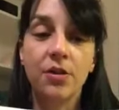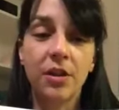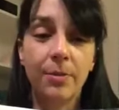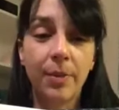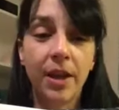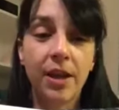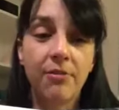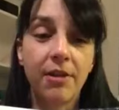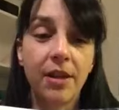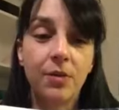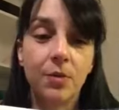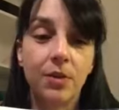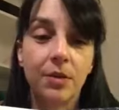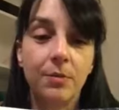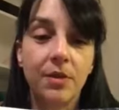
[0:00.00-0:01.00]
So play
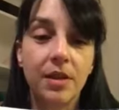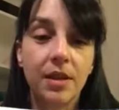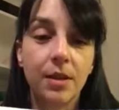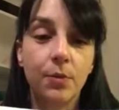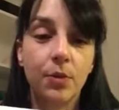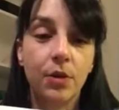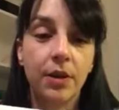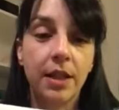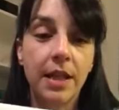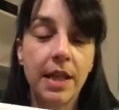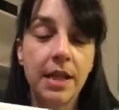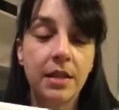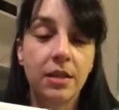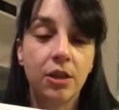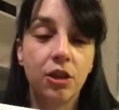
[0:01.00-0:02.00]
around with them and see what it
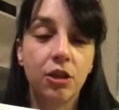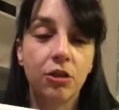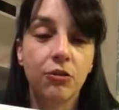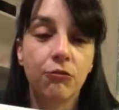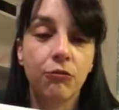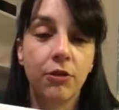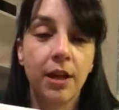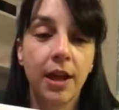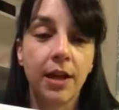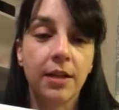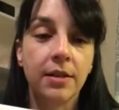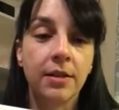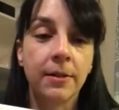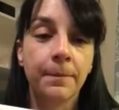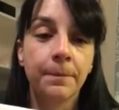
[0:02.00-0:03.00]
is that you can
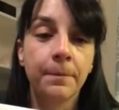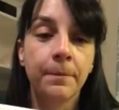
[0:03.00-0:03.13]
create.